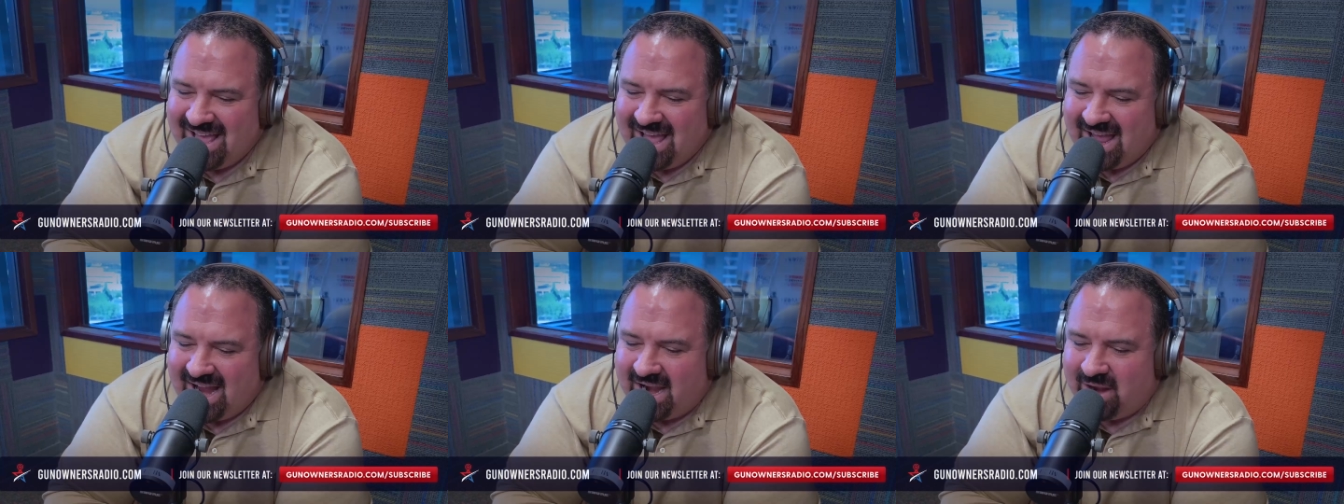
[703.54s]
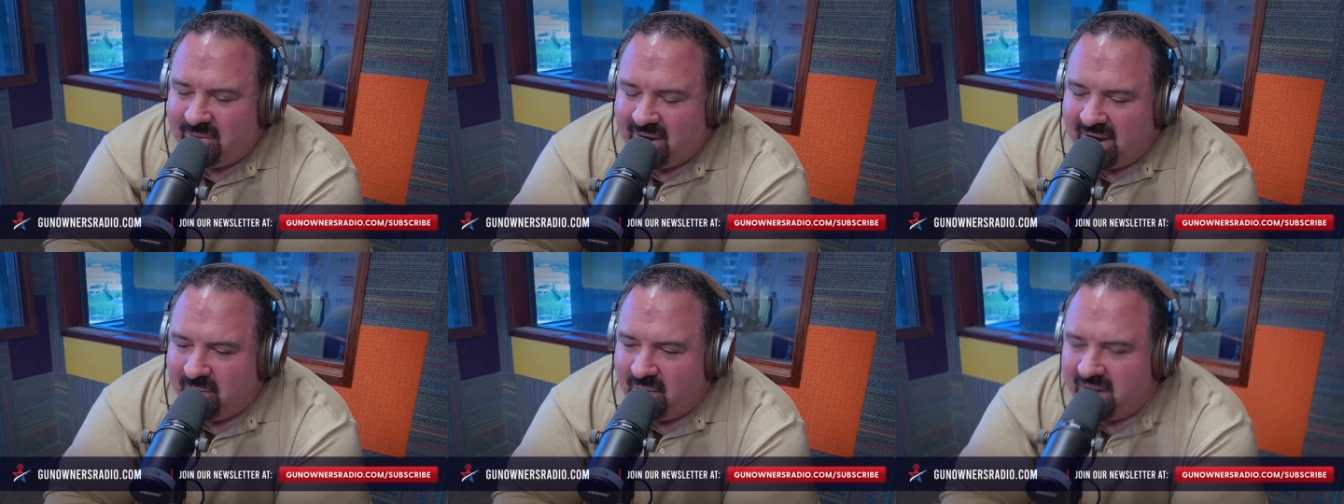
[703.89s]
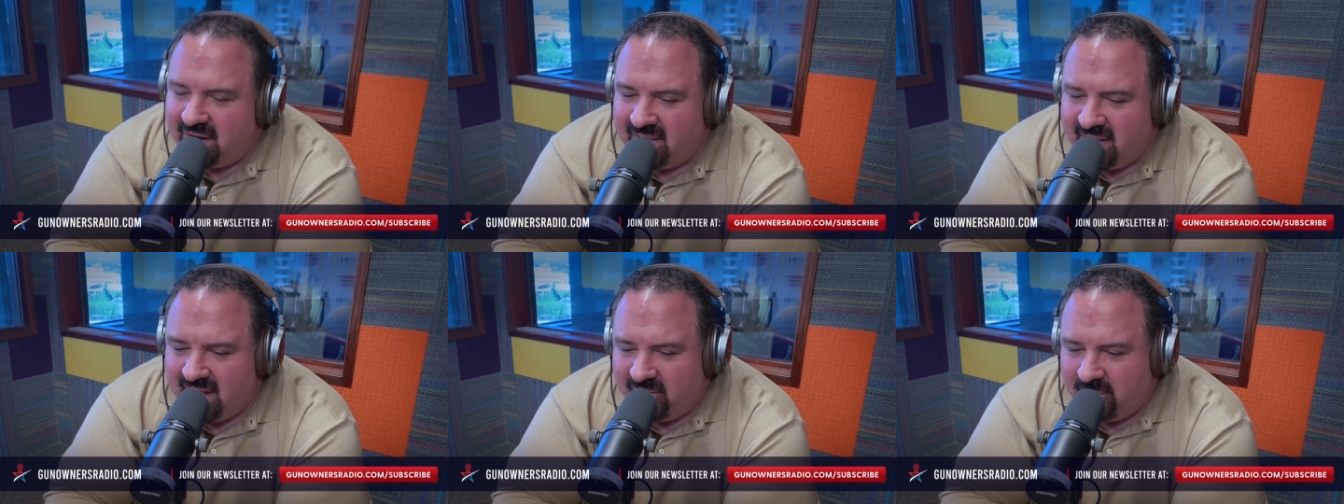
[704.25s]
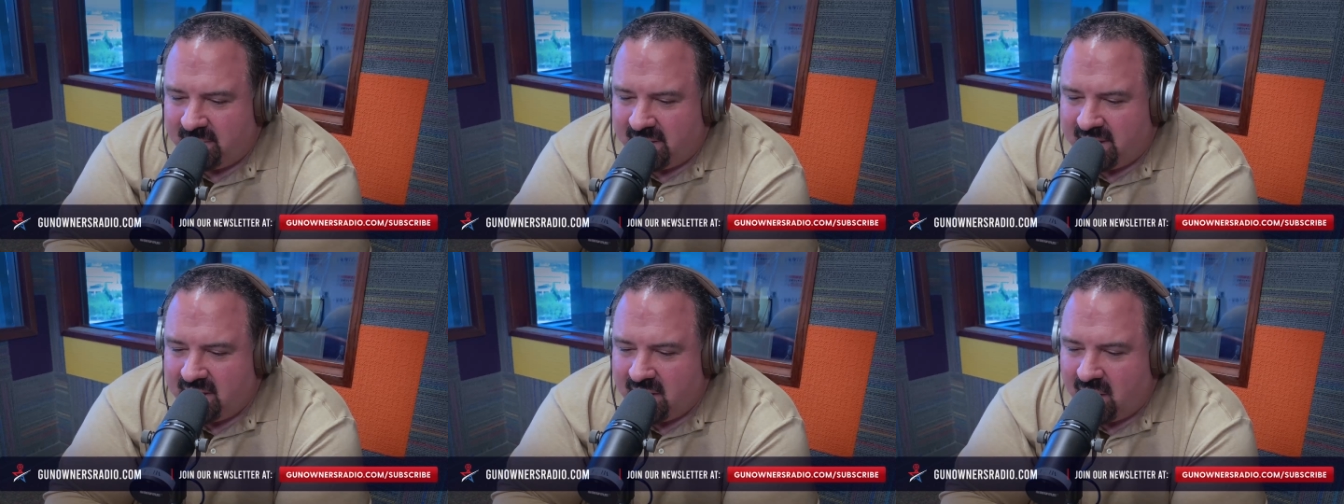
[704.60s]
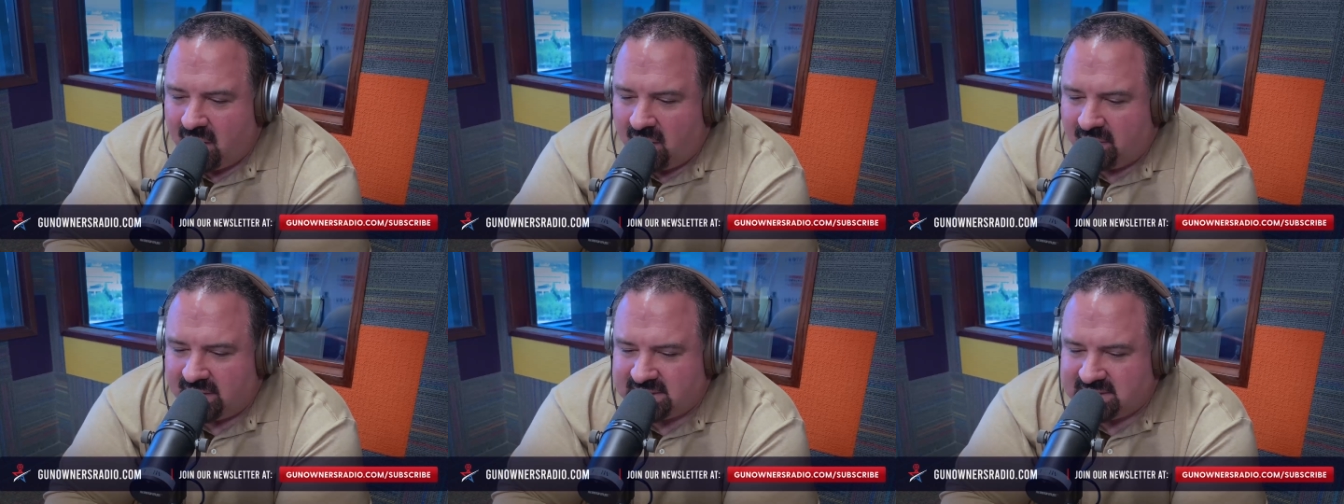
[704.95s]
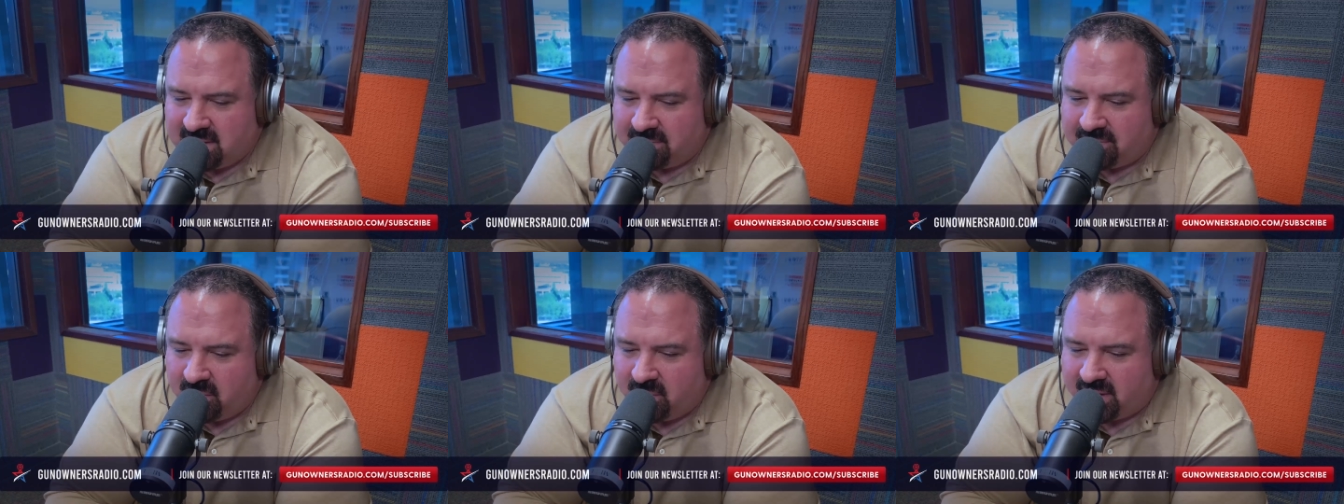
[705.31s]
Anyway, wanted to let everybody know that's
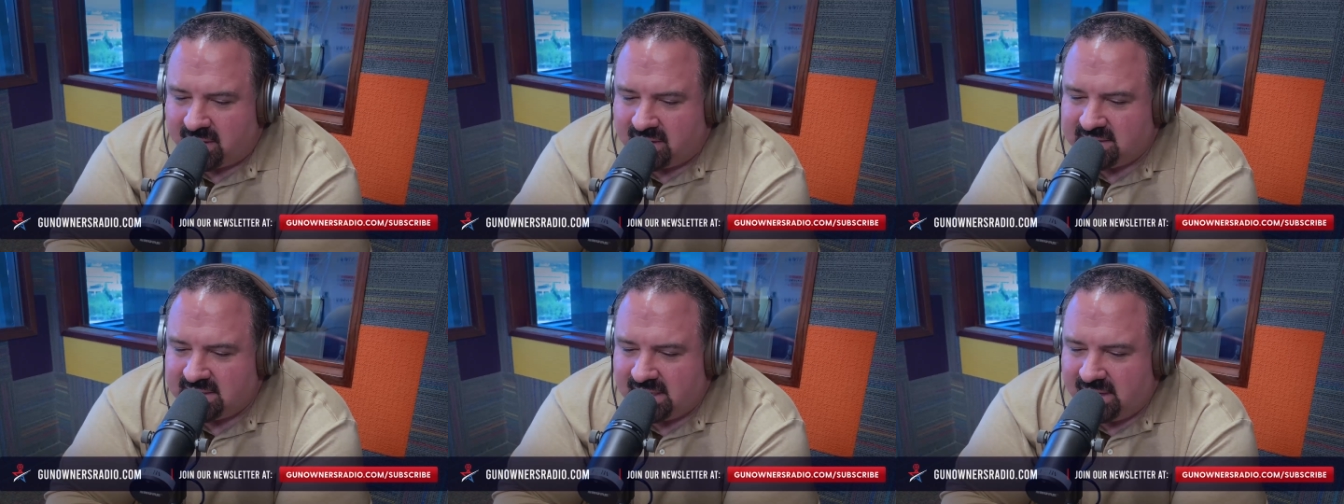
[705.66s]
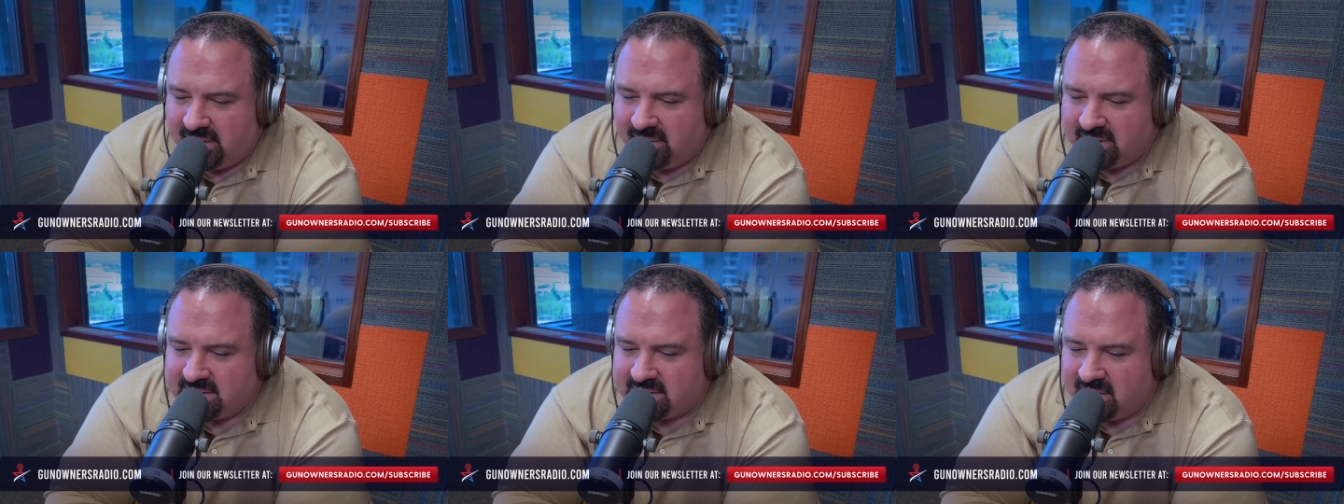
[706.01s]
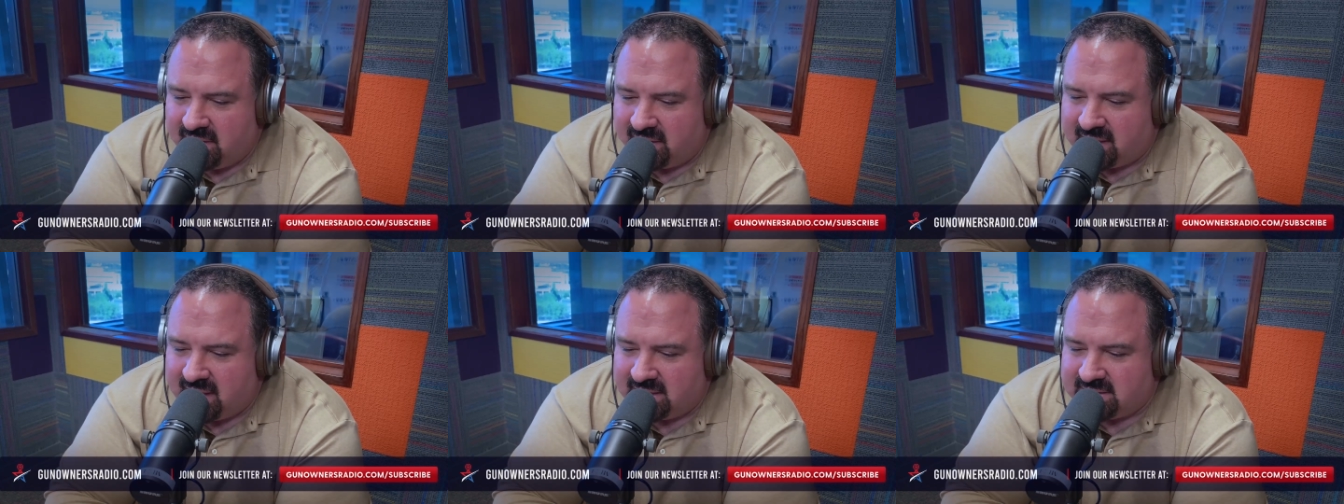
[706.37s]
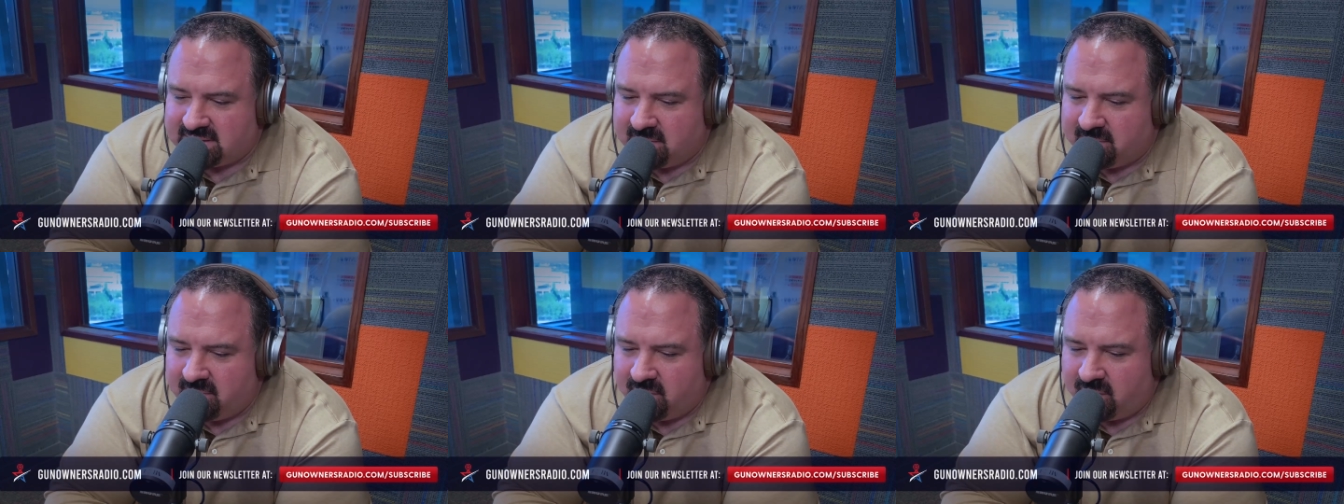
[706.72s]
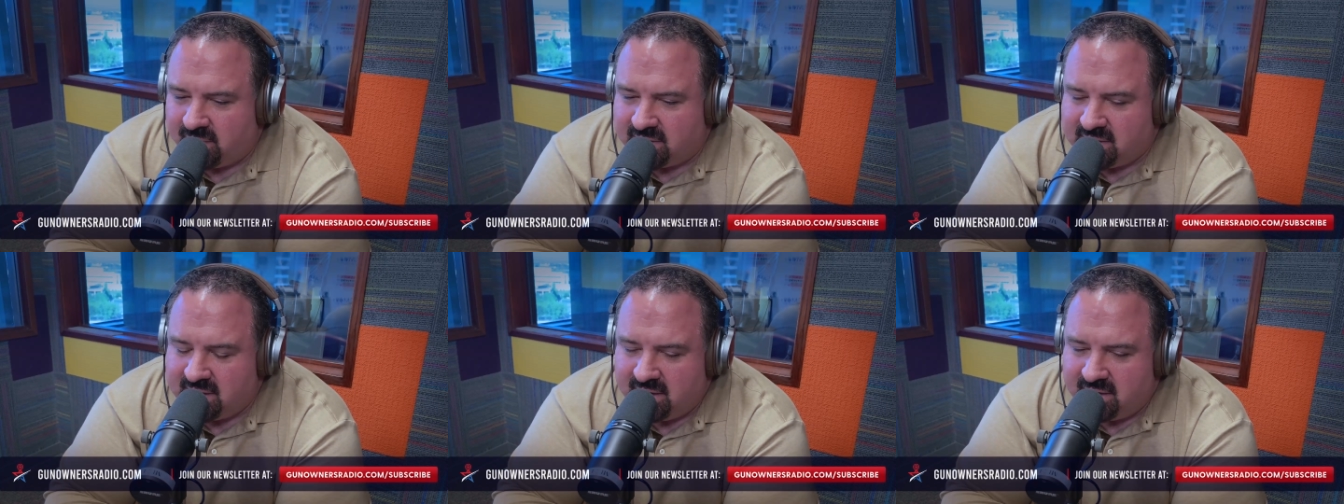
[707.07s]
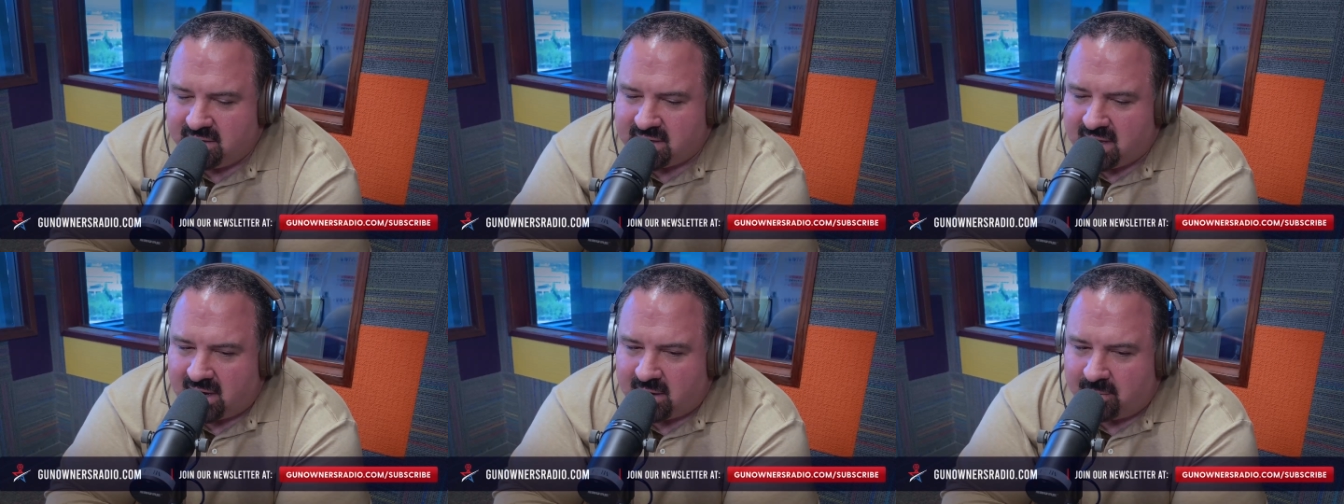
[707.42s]
something we're continuing to look at, something we're continuing
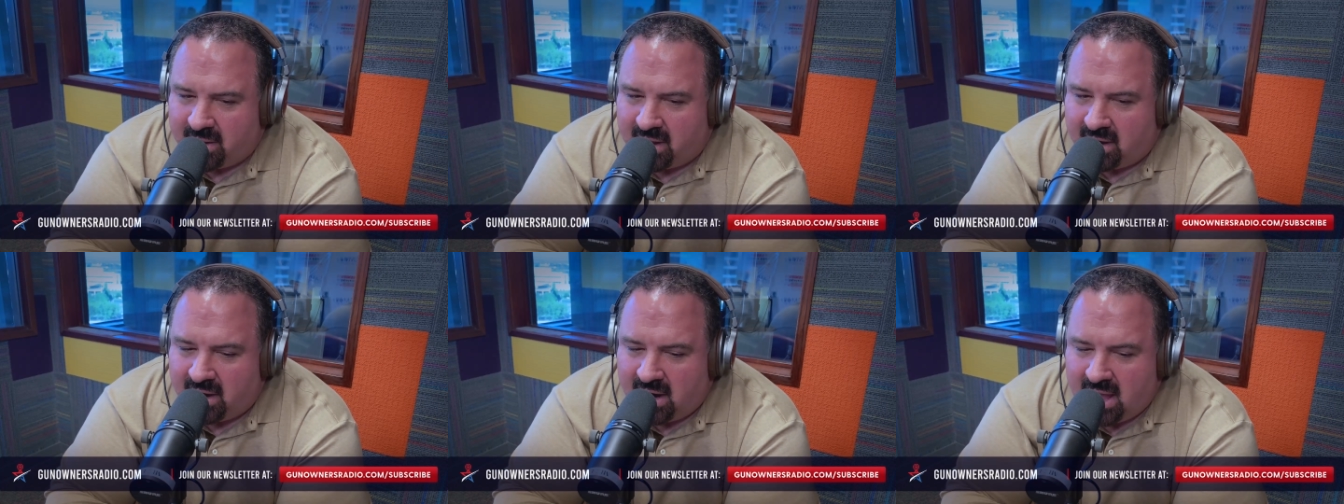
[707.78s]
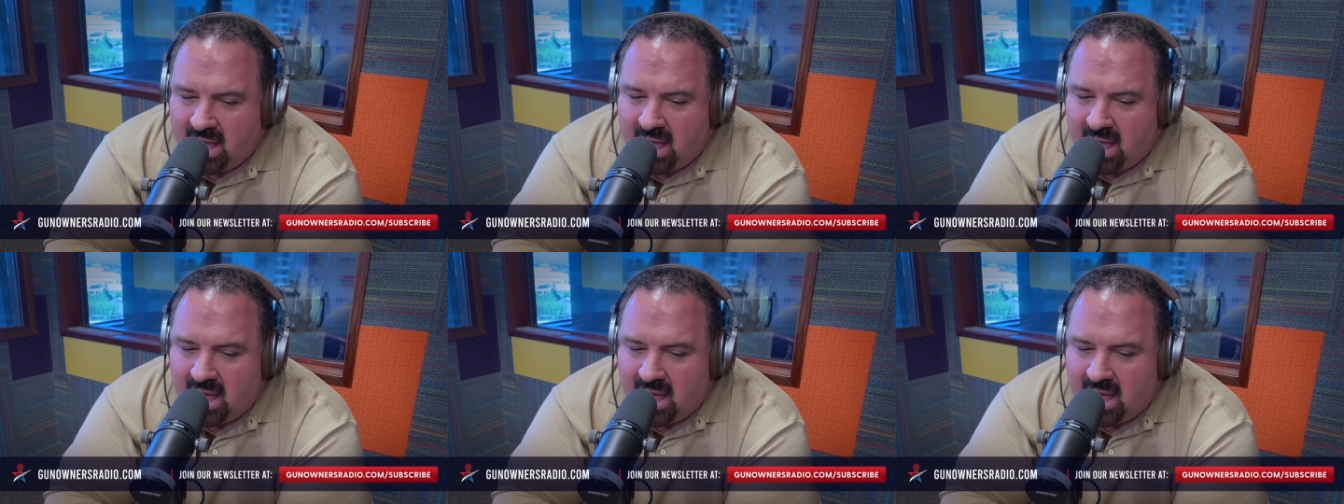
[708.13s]
to talk about.